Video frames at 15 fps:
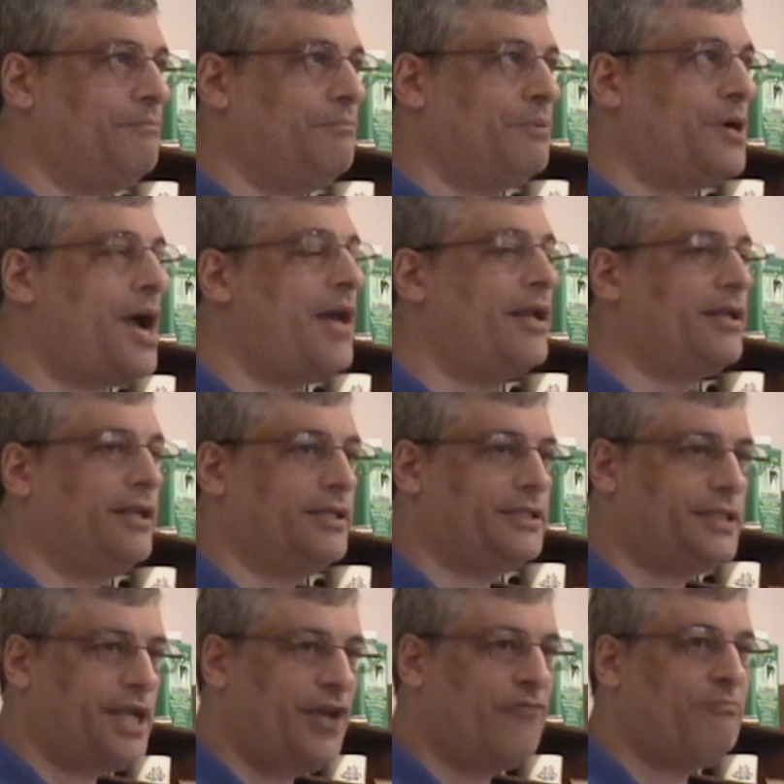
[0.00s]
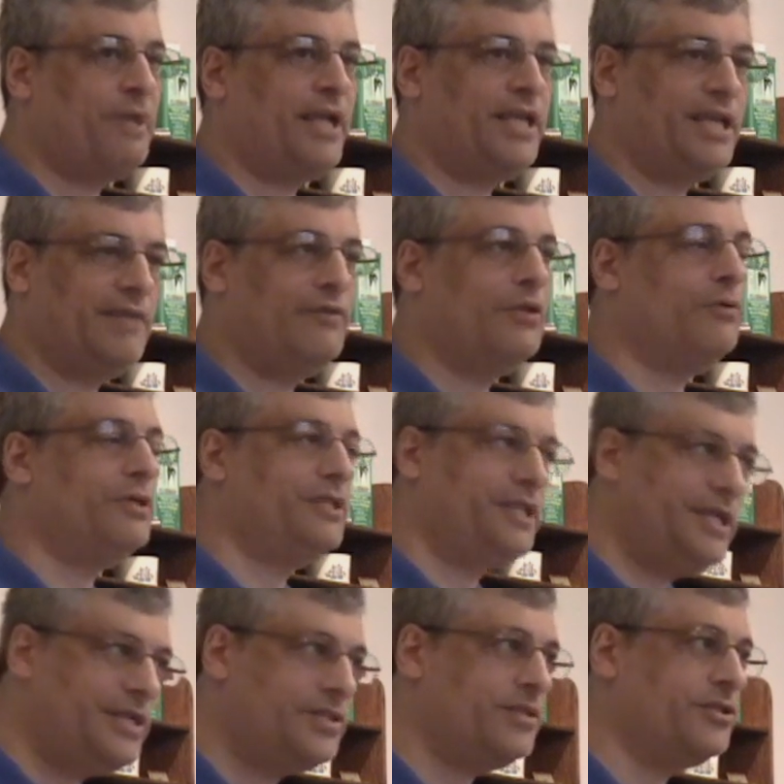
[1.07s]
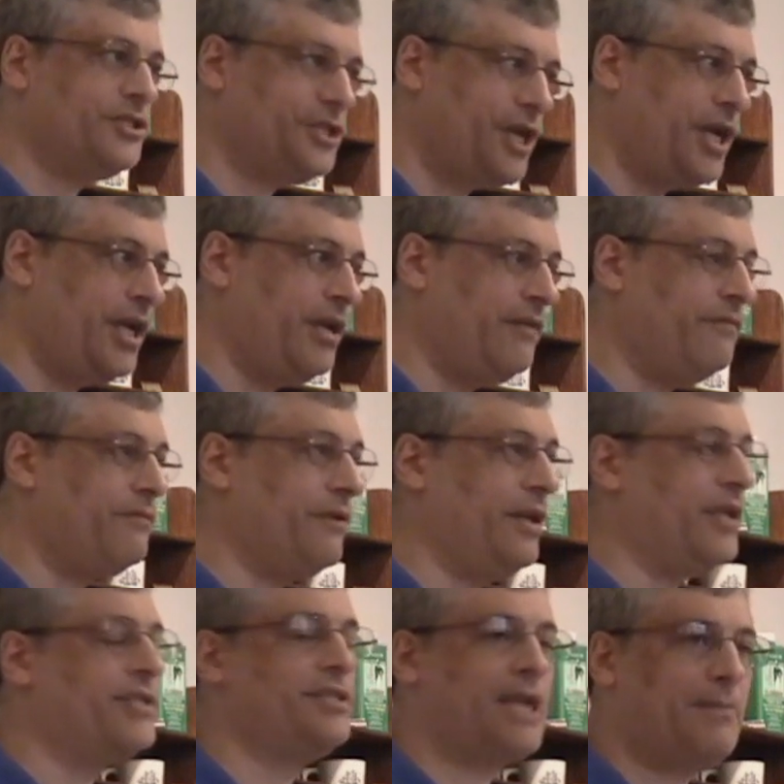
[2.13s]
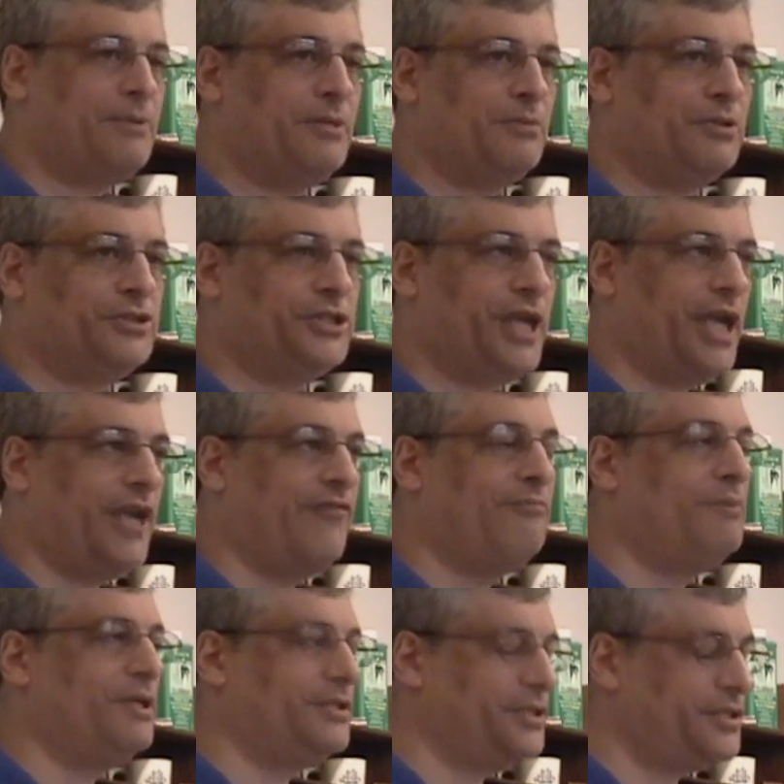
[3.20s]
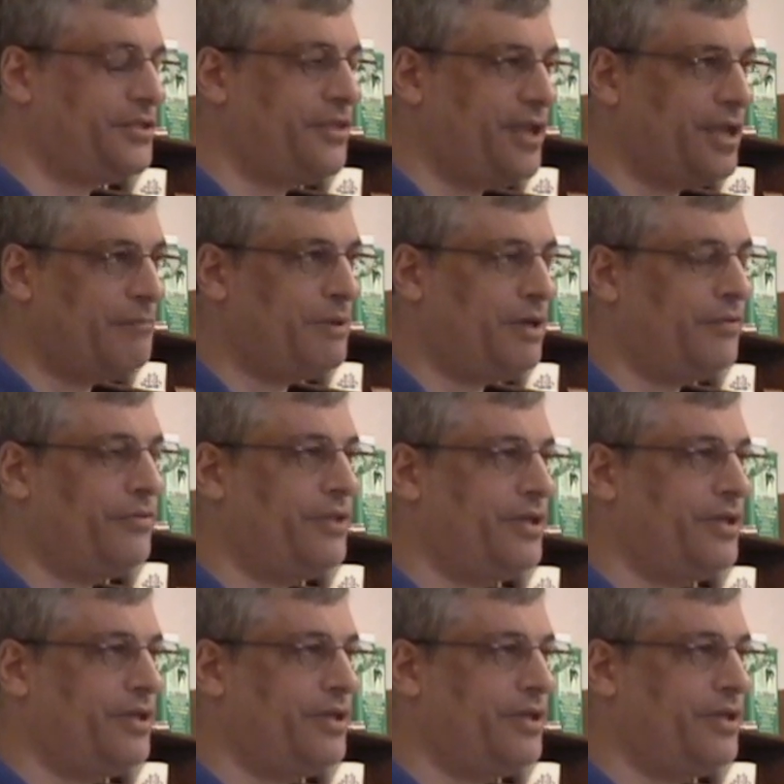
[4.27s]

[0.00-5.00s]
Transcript: product itself may give you a decent shave, an acceptable shave, but just think about